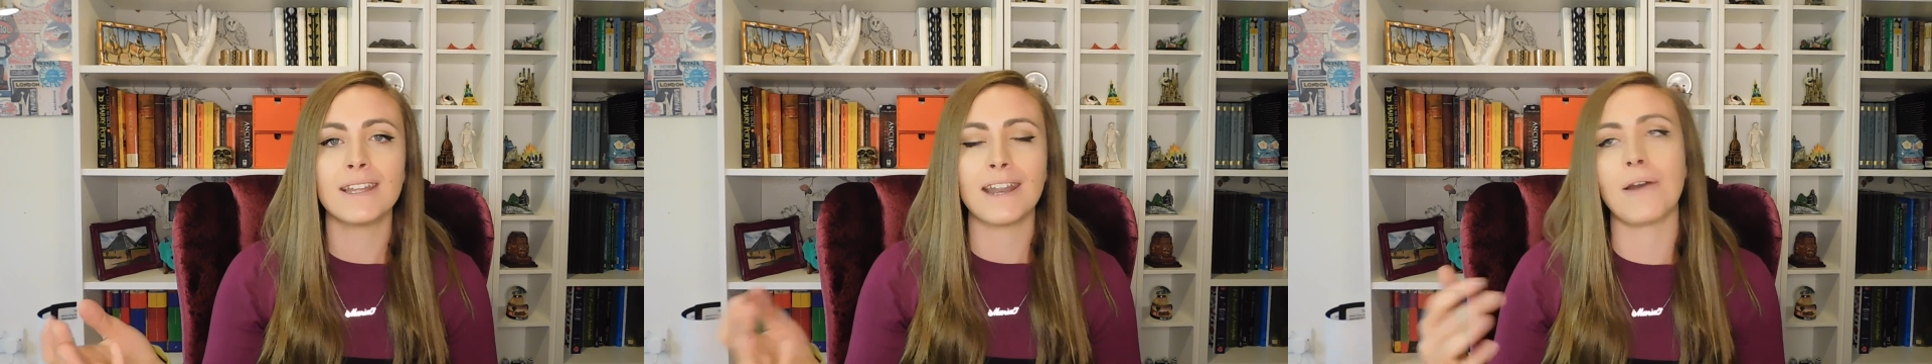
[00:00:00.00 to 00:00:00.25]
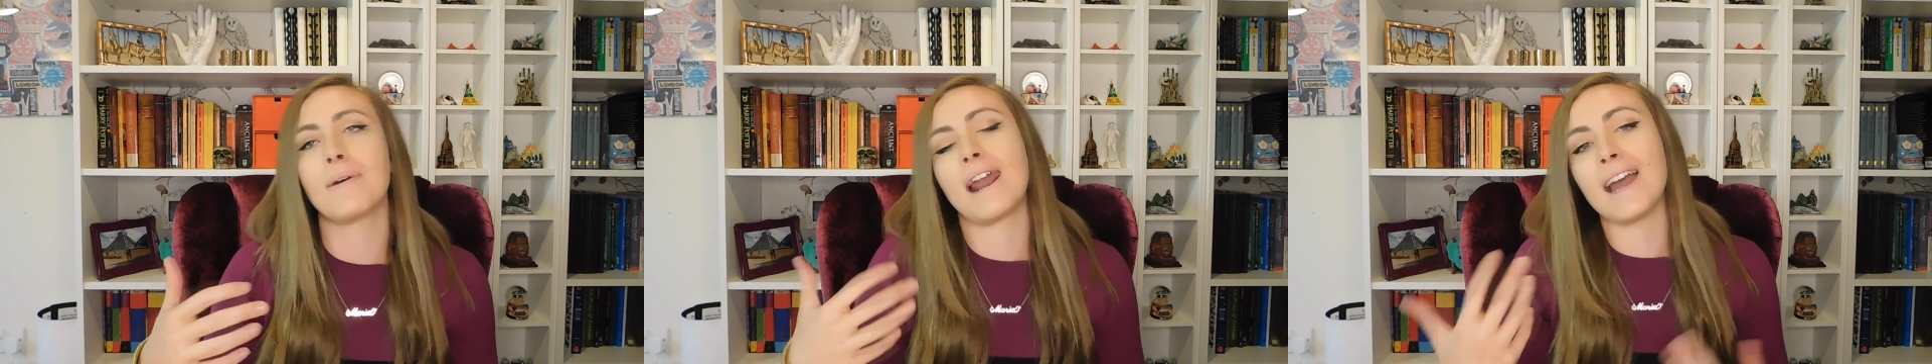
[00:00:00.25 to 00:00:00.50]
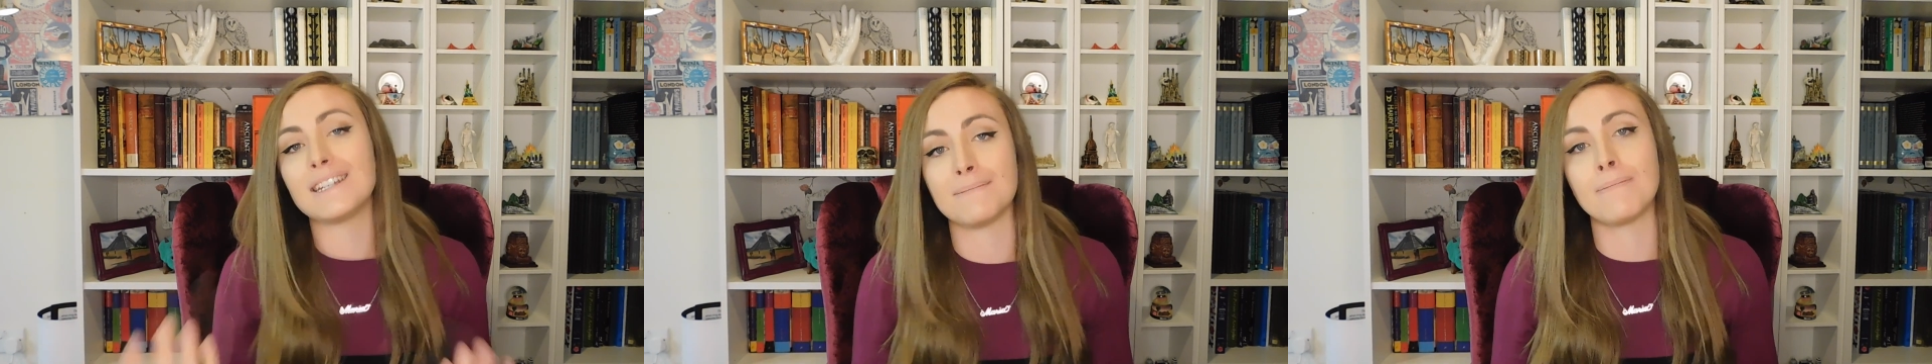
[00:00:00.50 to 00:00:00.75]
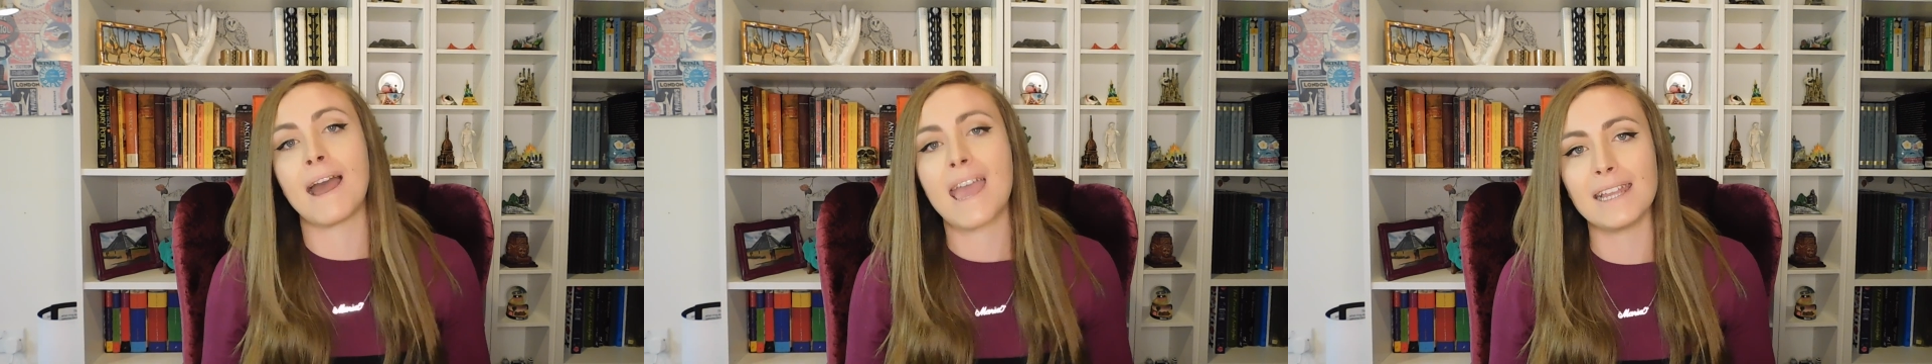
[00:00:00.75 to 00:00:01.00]
Now, when I did
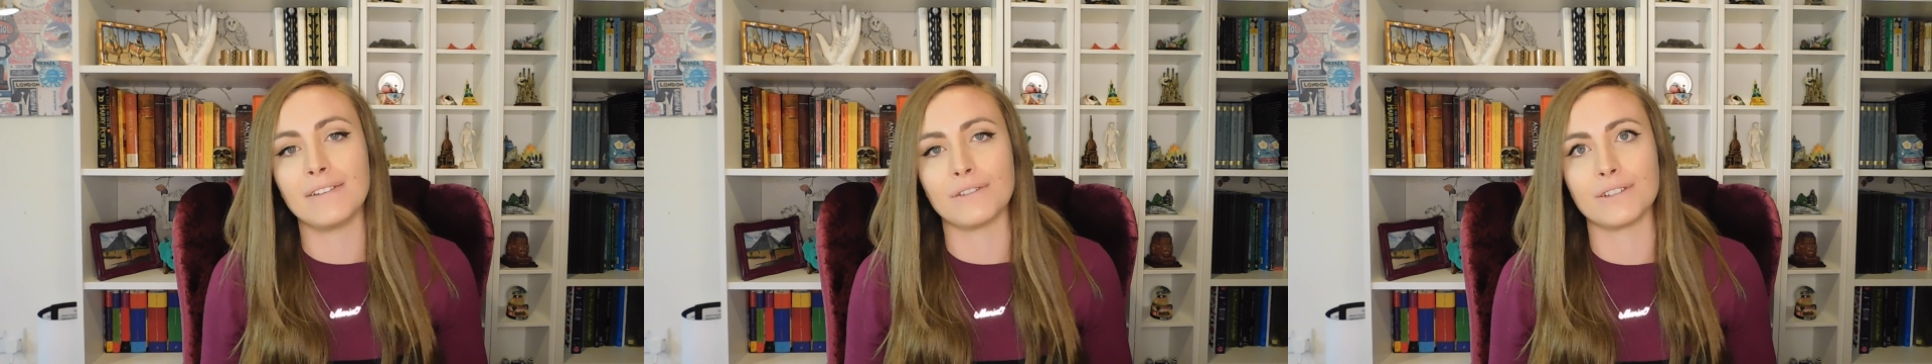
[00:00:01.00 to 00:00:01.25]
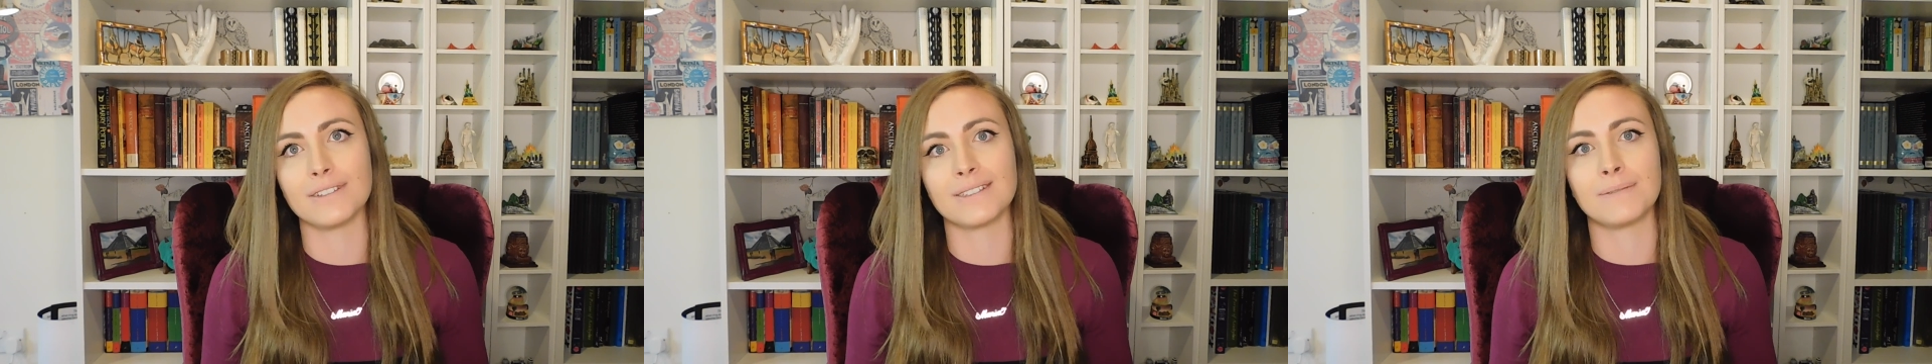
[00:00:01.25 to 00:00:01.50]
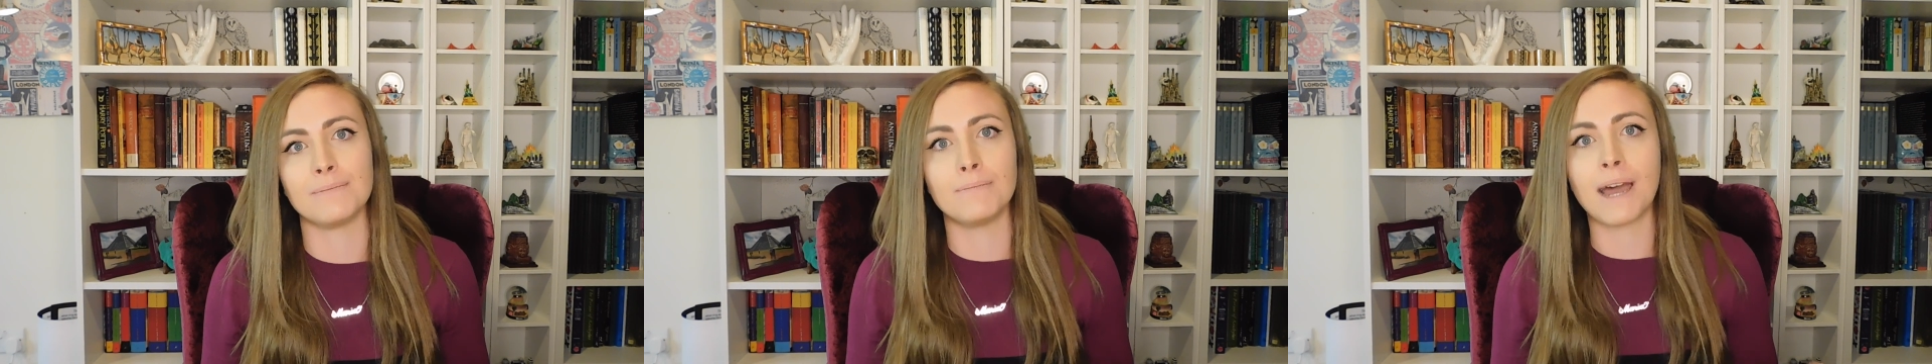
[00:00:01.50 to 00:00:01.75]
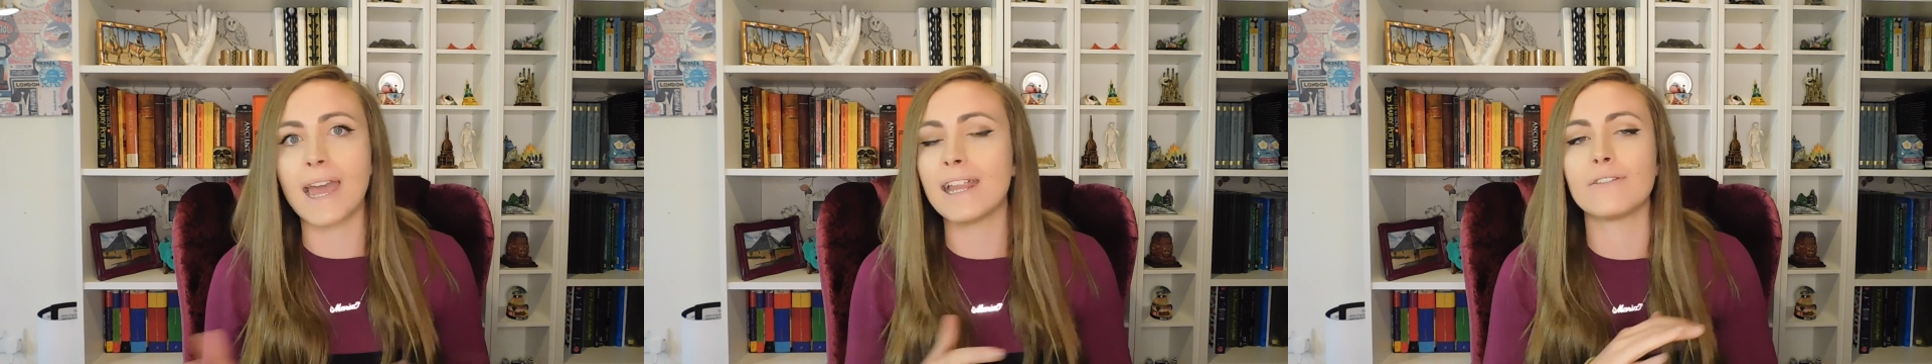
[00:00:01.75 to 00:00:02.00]
my A-levels,
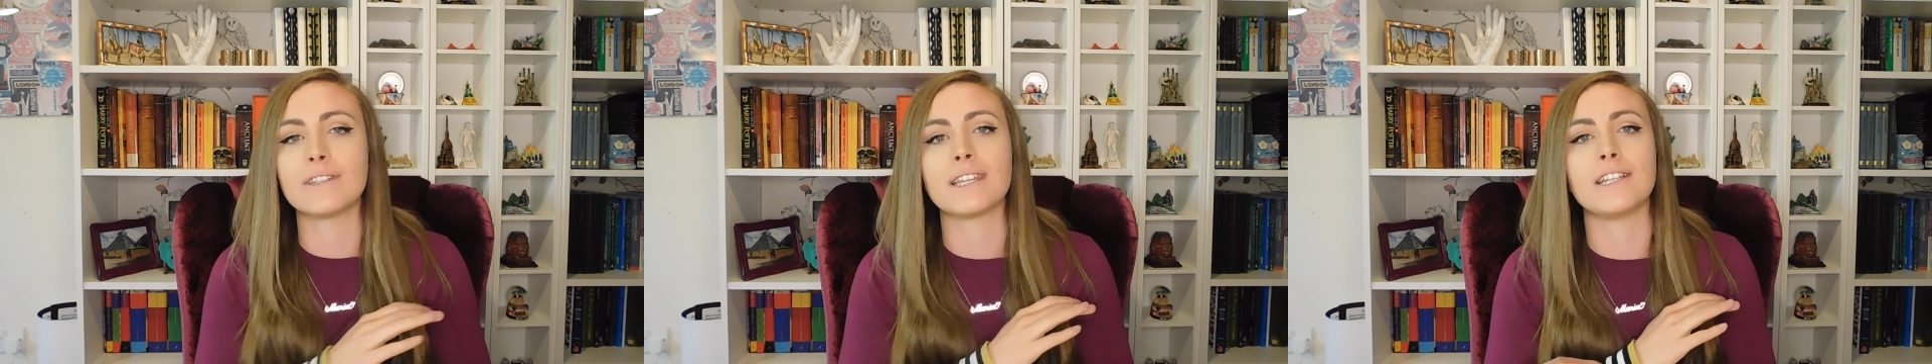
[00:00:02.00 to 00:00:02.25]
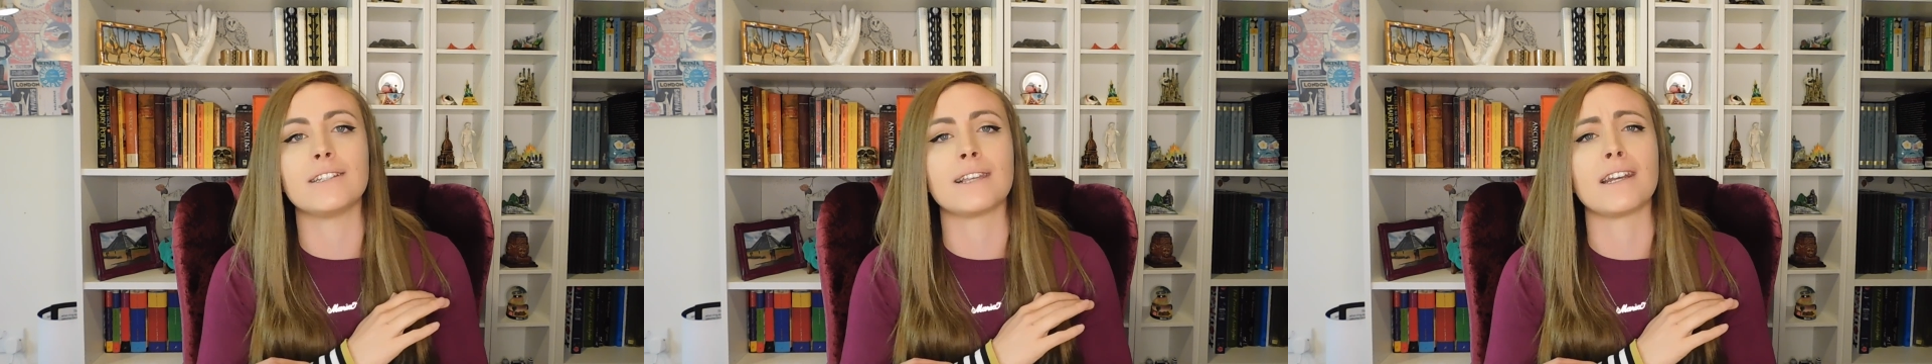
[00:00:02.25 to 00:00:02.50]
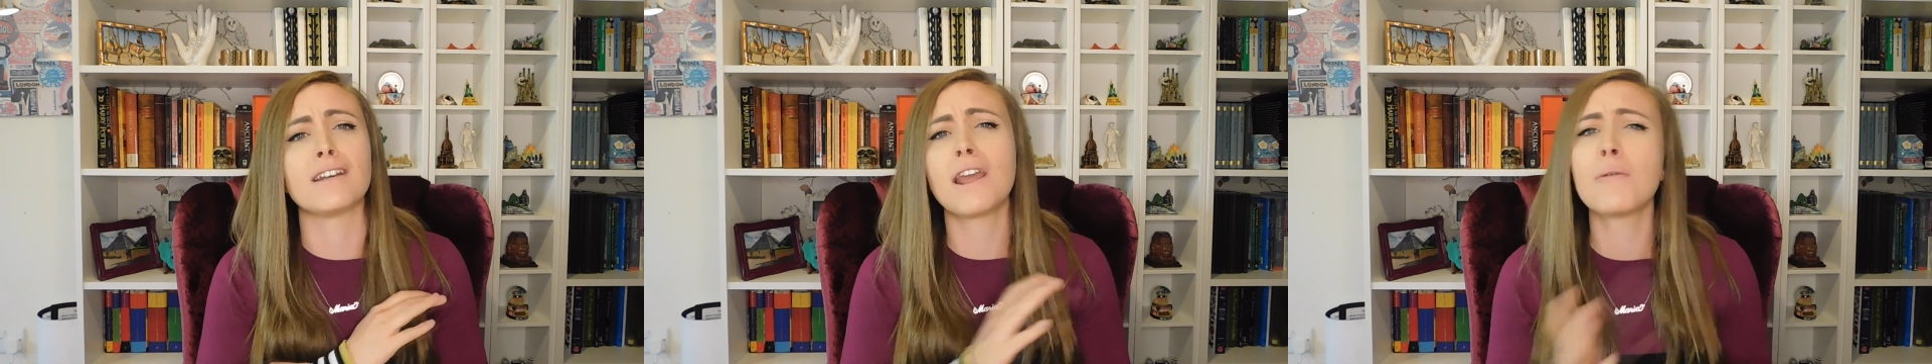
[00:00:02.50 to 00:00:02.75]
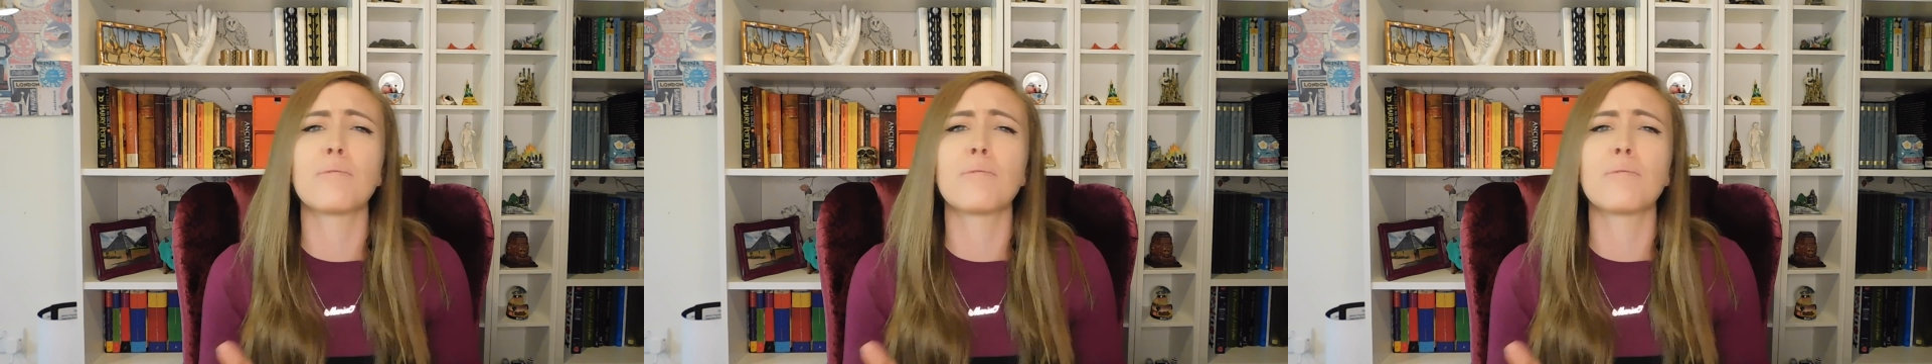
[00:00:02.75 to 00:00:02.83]
my A-level teachers had no